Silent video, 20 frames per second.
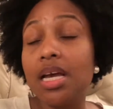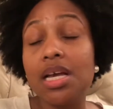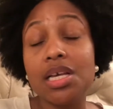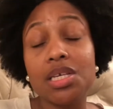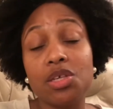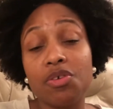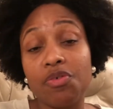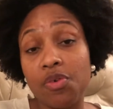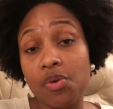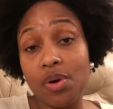
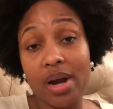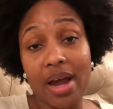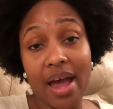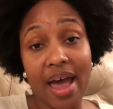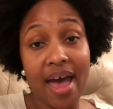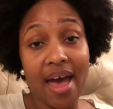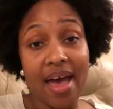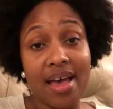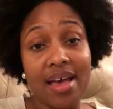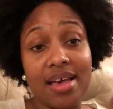Sephora
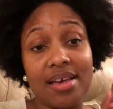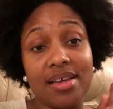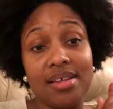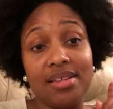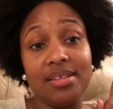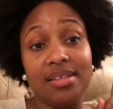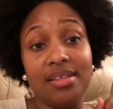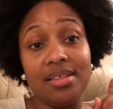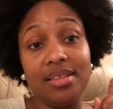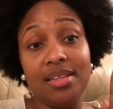
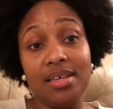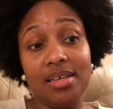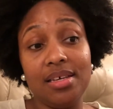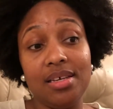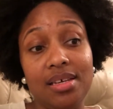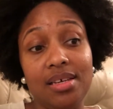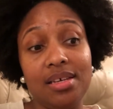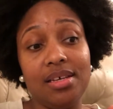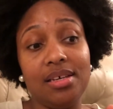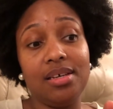had
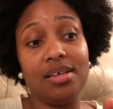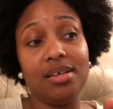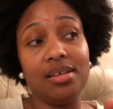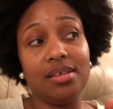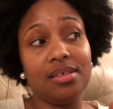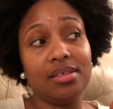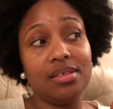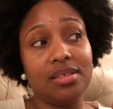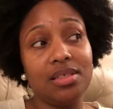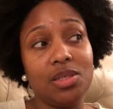the
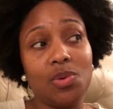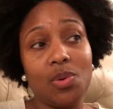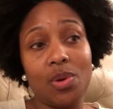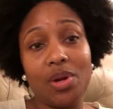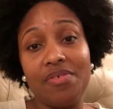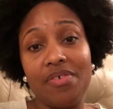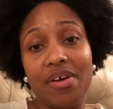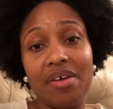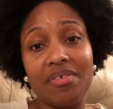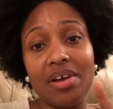
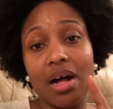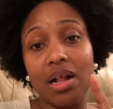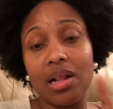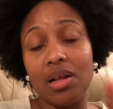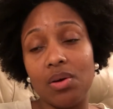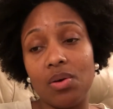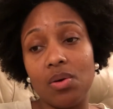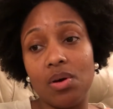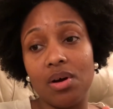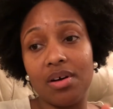
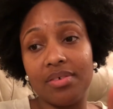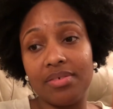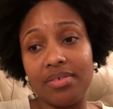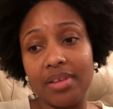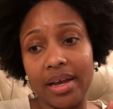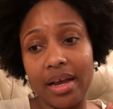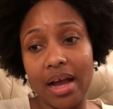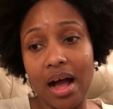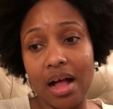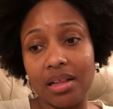$25 off
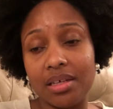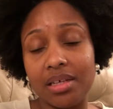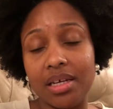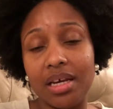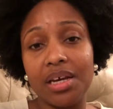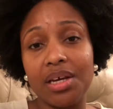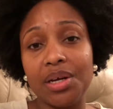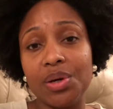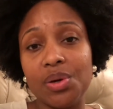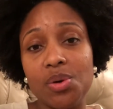like
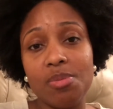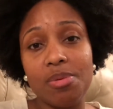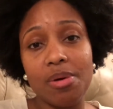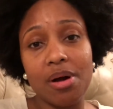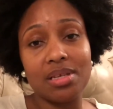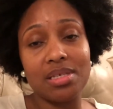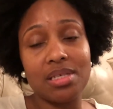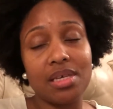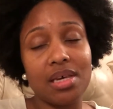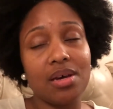holiday
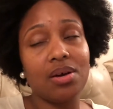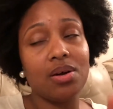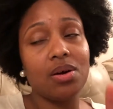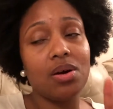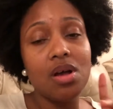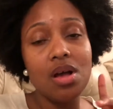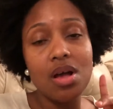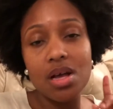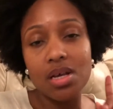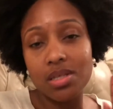coupon sale.
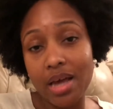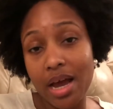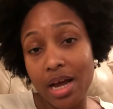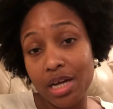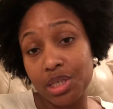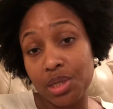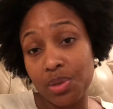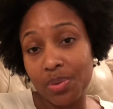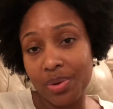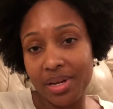So I
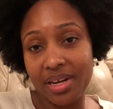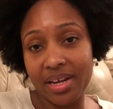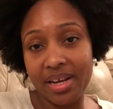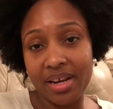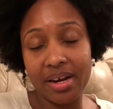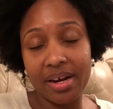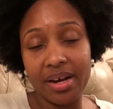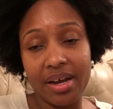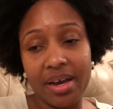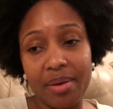actually went in
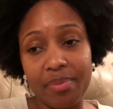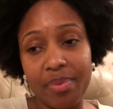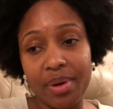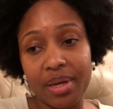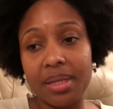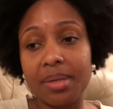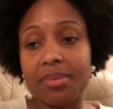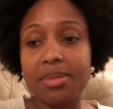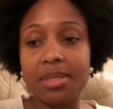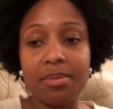there and
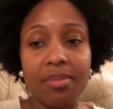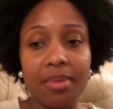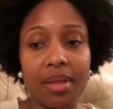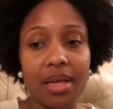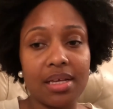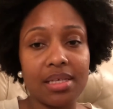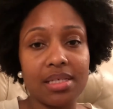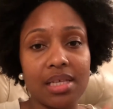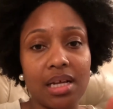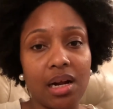picked up some
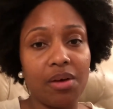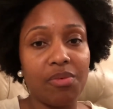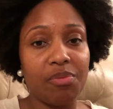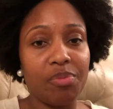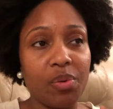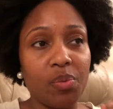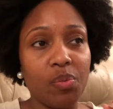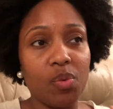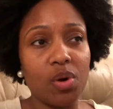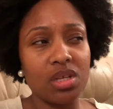things that I've
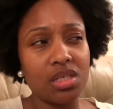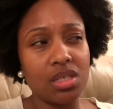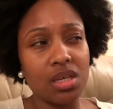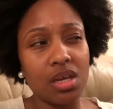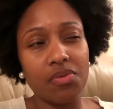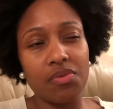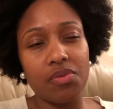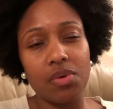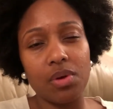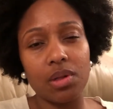been
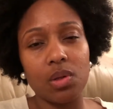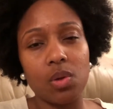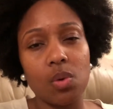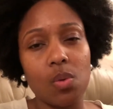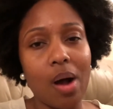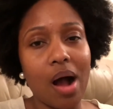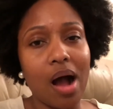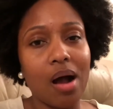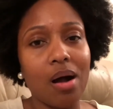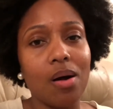wanting for a little
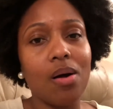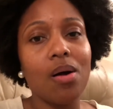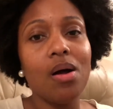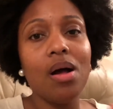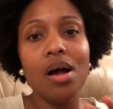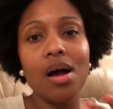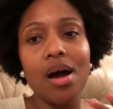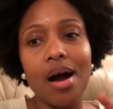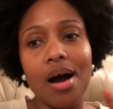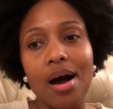while.
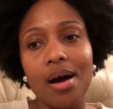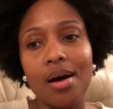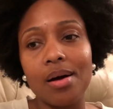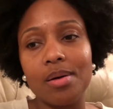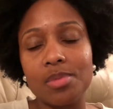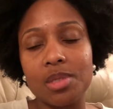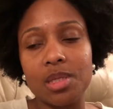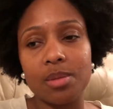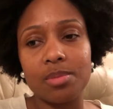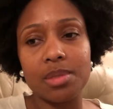
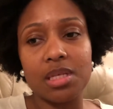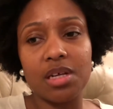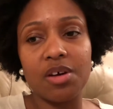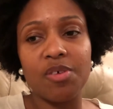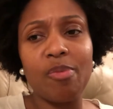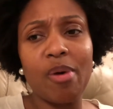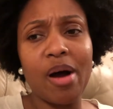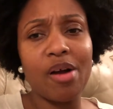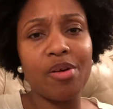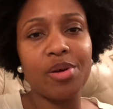Um, some
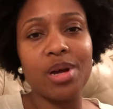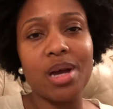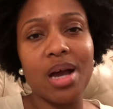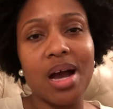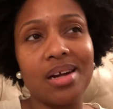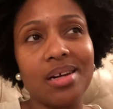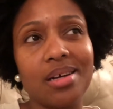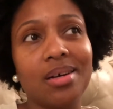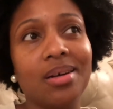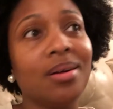stuff by
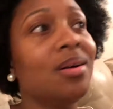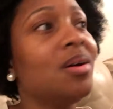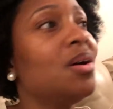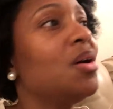Rihanna.